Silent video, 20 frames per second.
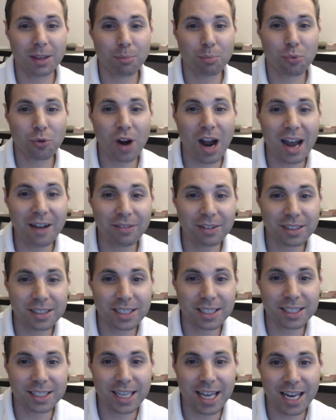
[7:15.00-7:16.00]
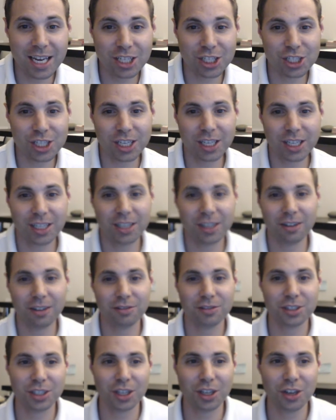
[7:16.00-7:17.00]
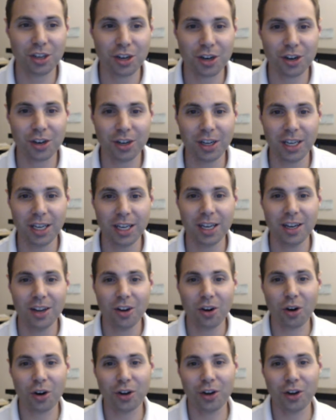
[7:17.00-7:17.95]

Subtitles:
the privatization of security,